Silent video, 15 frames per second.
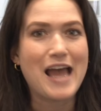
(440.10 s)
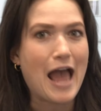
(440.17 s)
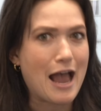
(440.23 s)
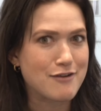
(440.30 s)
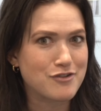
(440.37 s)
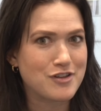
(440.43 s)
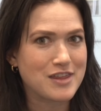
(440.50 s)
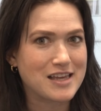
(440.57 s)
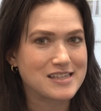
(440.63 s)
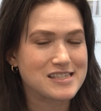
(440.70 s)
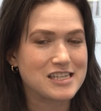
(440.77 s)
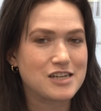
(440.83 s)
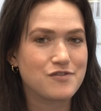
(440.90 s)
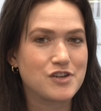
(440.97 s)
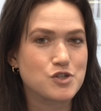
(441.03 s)
Everything is
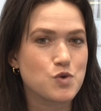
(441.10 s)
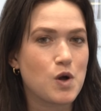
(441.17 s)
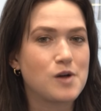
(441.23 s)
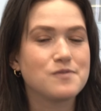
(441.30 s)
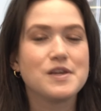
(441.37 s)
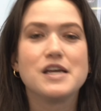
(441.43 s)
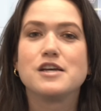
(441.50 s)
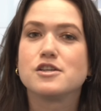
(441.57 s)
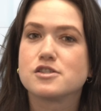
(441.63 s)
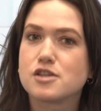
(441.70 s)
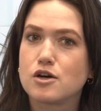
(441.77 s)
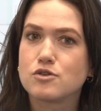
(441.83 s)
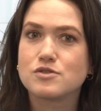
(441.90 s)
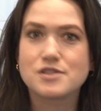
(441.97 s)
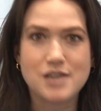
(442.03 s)
individual.
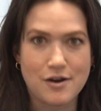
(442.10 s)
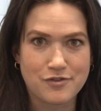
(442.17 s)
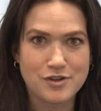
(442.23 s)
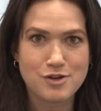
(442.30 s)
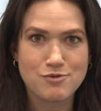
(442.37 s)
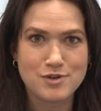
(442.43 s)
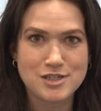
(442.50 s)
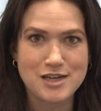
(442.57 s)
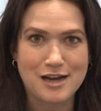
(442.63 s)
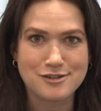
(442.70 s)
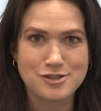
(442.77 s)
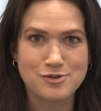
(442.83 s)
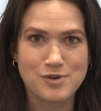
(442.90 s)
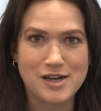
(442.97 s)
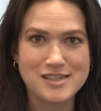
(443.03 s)
So definitely reach out
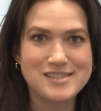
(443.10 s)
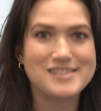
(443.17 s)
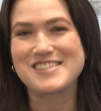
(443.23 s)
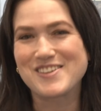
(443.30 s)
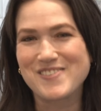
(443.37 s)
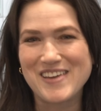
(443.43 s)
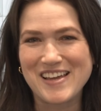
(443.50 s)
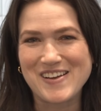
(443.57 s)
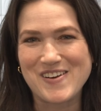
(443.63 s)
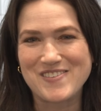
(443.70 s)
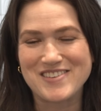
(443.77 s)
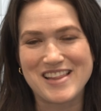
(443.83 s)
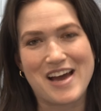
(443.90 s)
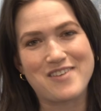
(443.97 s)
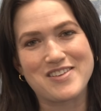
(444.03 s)
to us so we can go
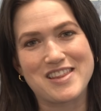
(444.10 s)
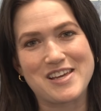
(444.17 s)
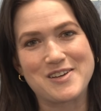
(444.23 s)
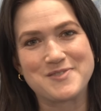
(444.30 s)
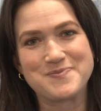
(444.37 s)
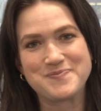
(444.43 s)
over that with you.